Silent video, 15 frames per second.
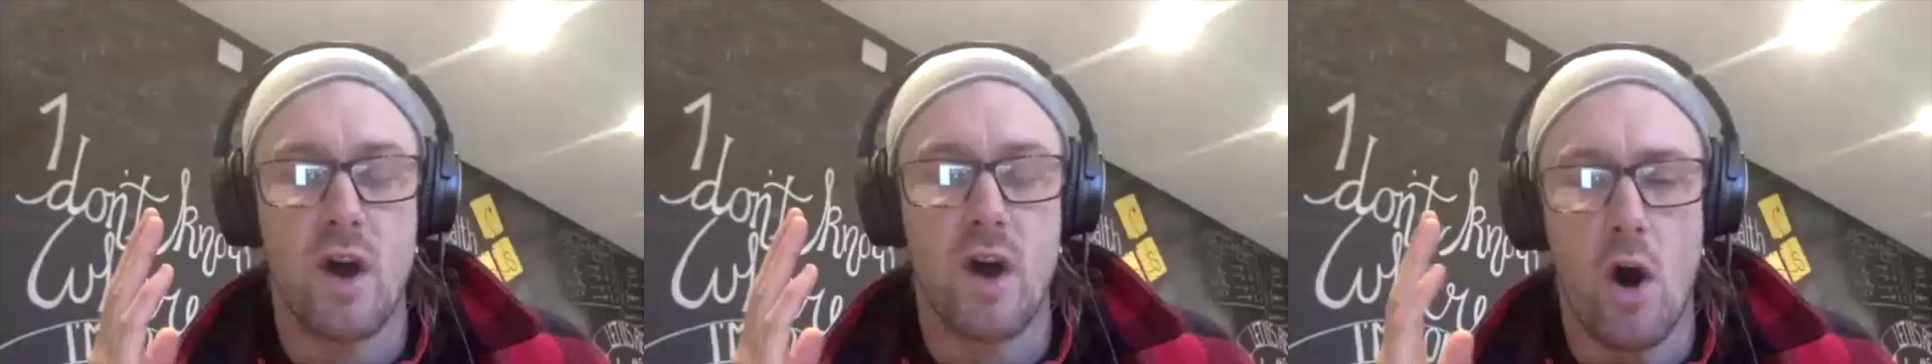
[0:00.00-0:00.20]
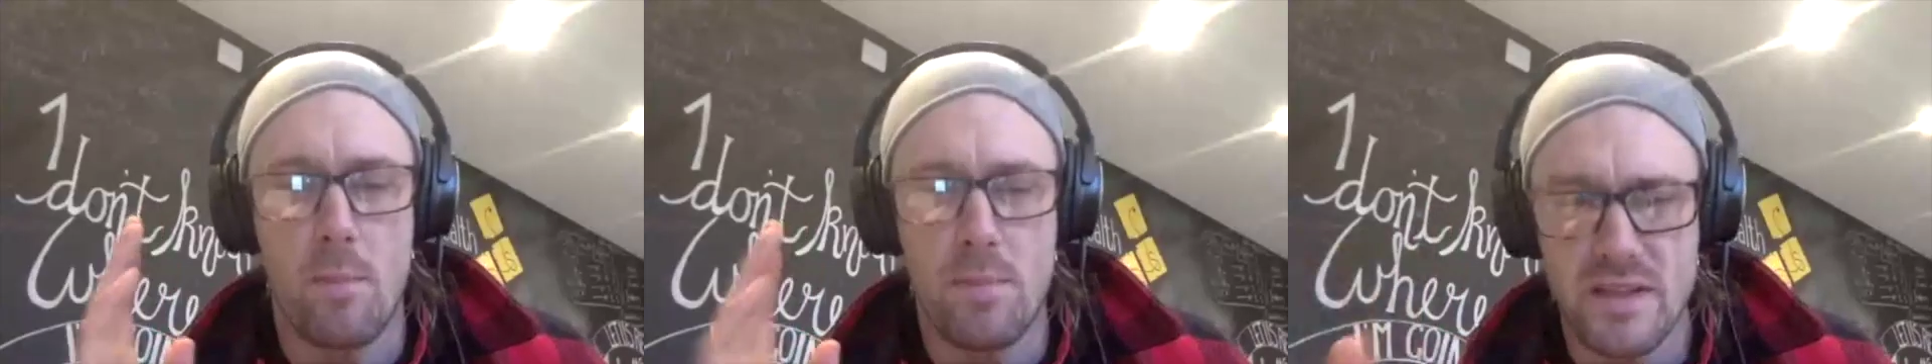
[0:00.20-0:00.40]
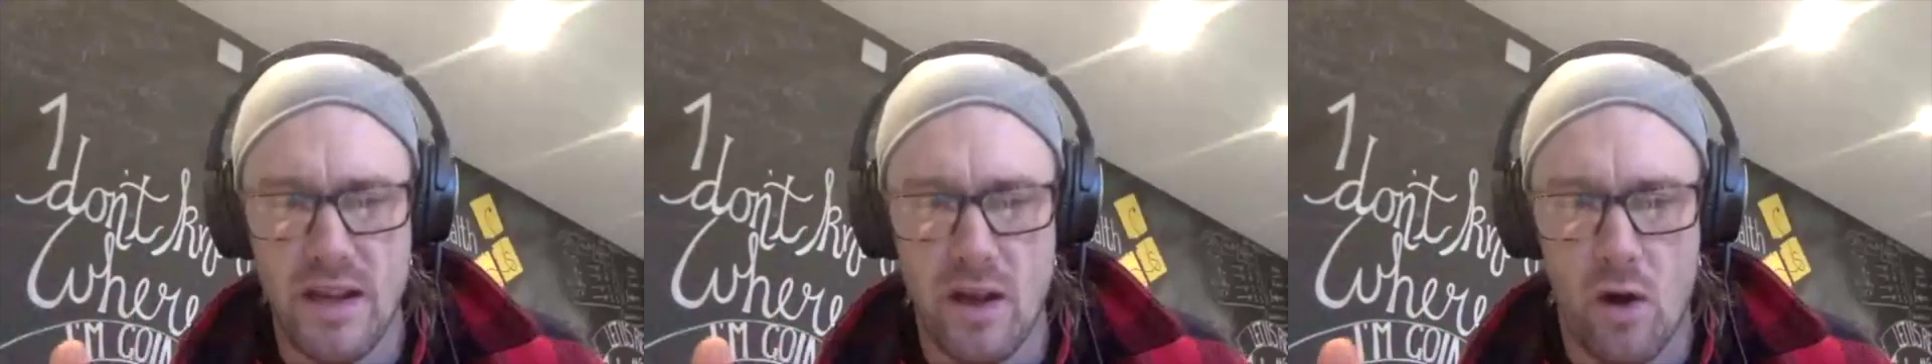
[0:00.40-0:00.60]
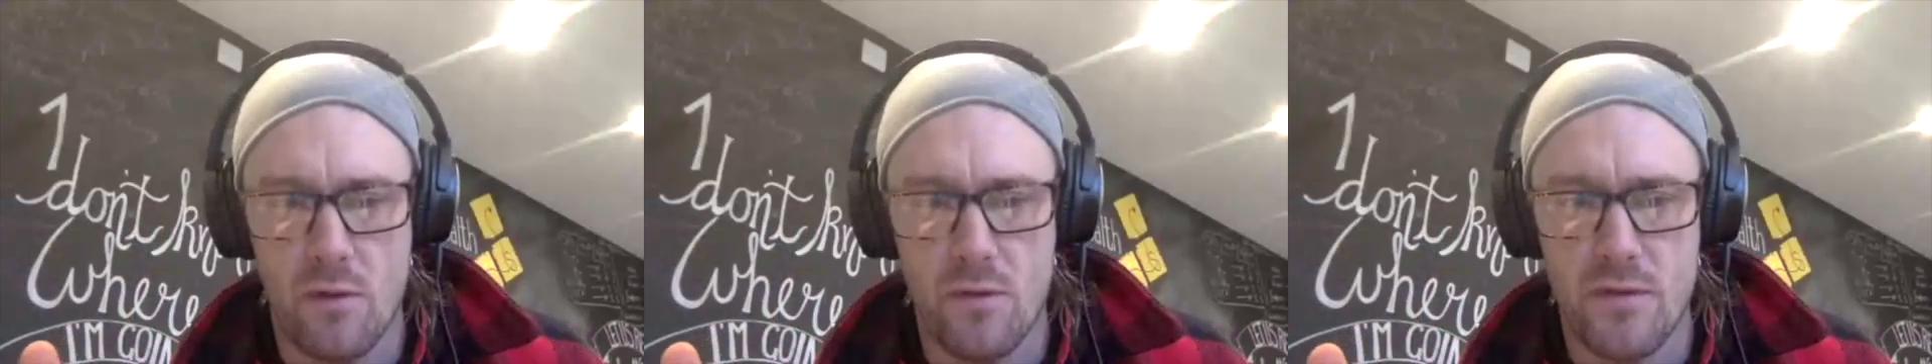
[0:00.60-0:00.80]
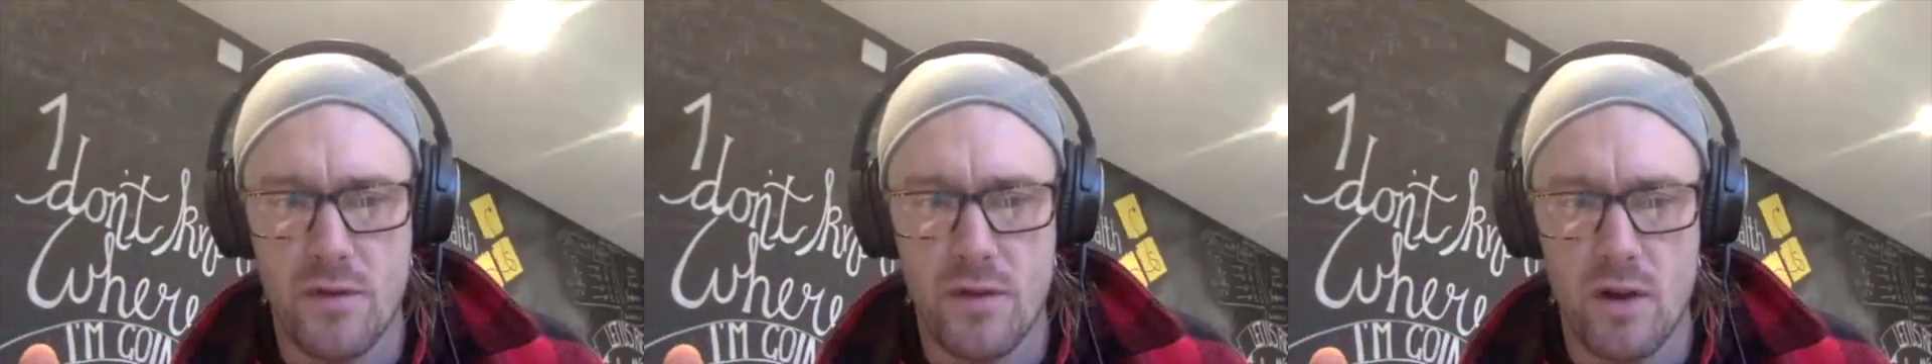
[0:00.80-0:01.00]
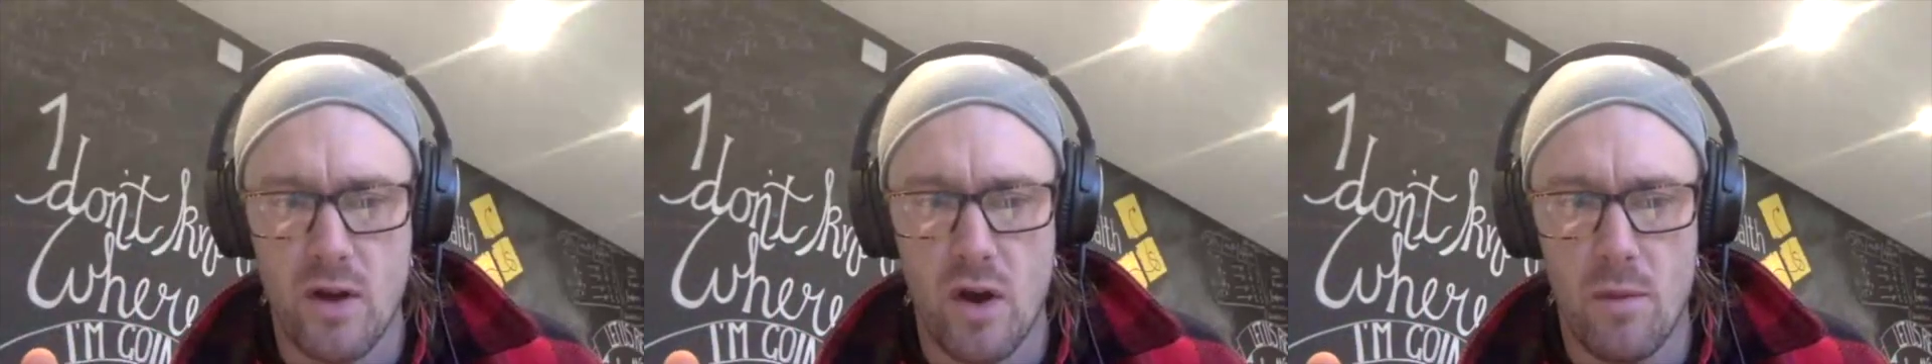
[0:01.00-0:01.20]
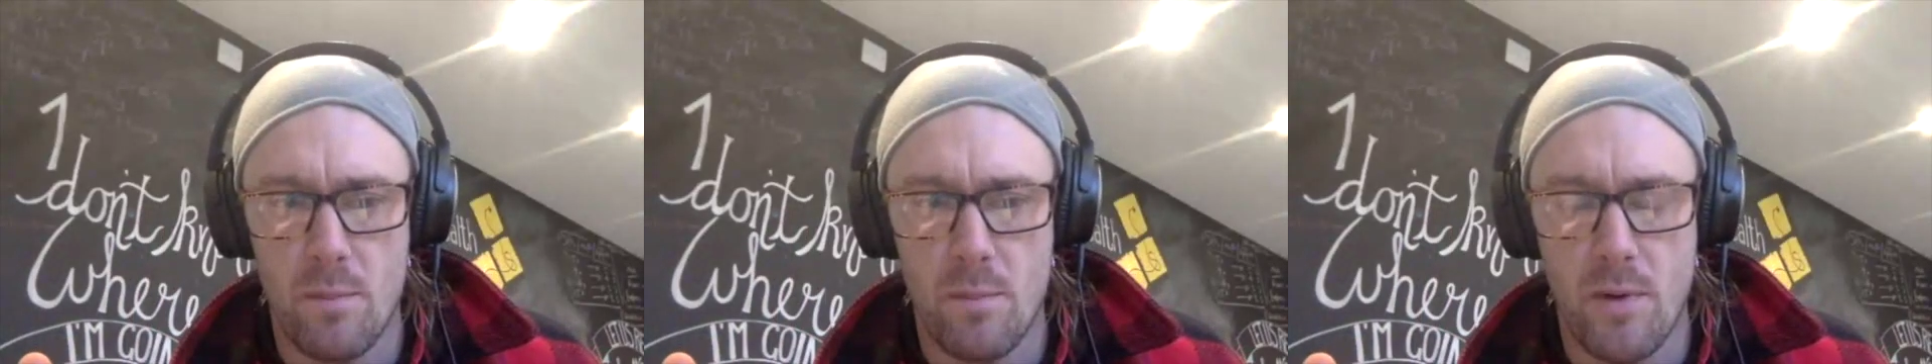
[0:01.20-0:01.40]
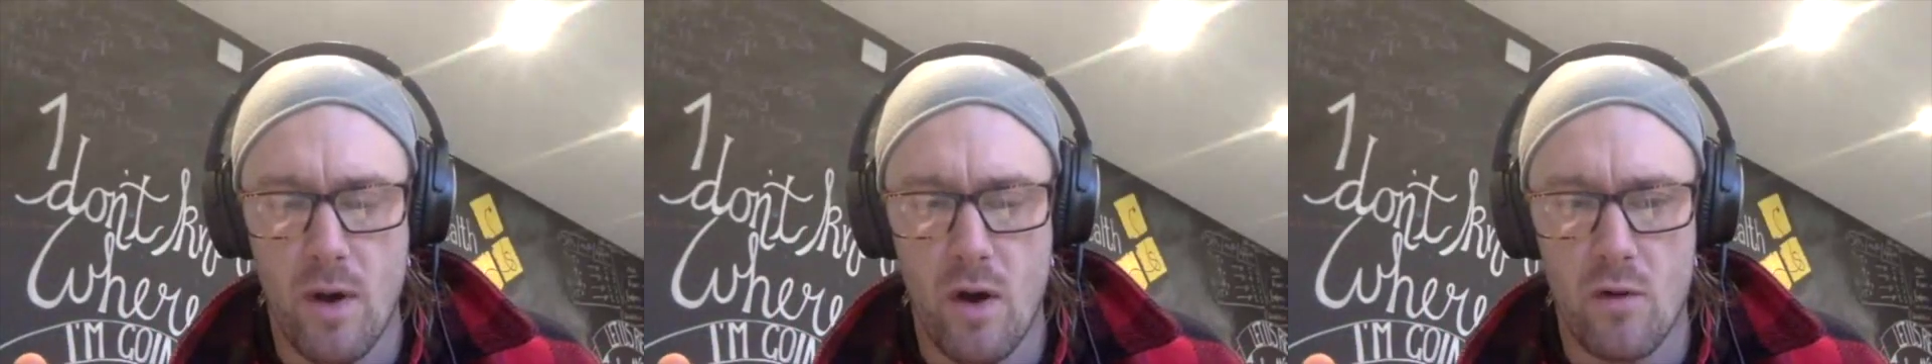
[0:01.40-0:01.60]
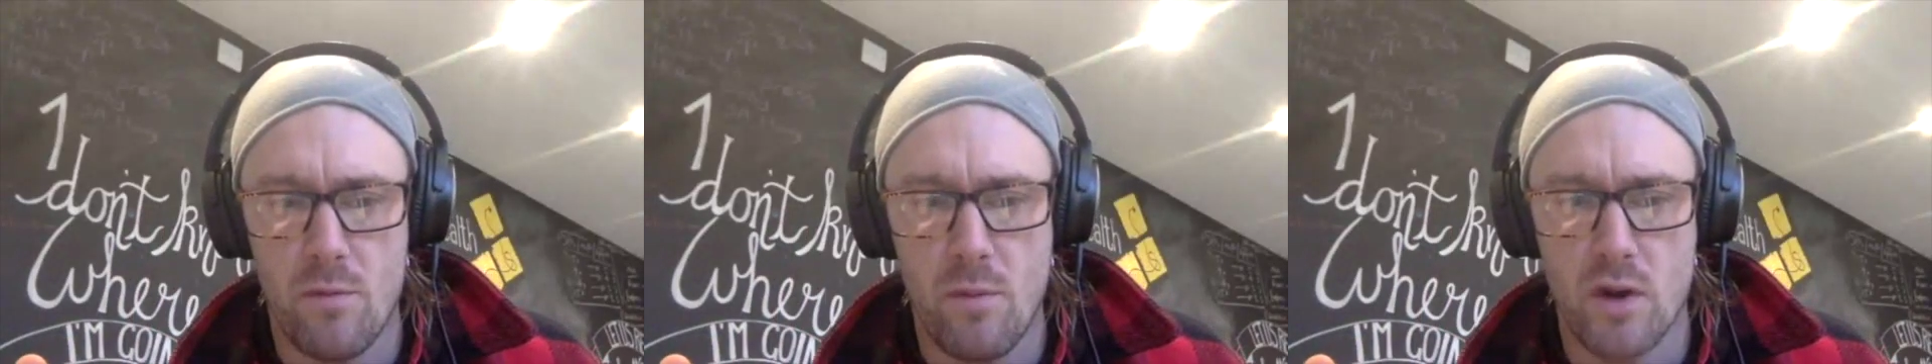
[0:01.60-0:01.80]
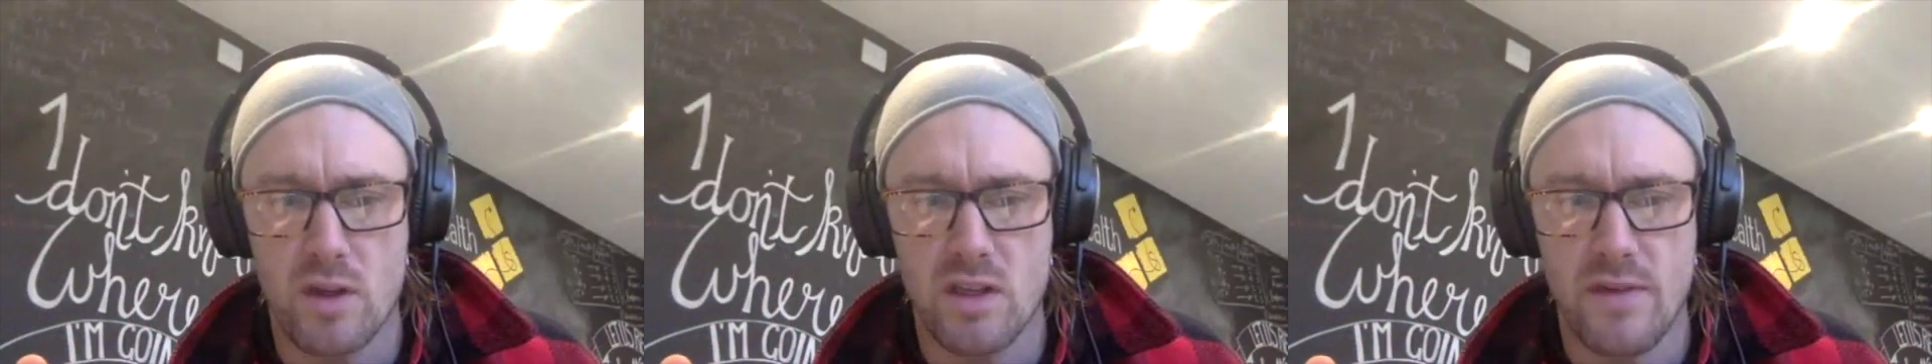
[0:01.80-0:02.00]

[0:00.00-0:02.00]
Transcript: opposite of positive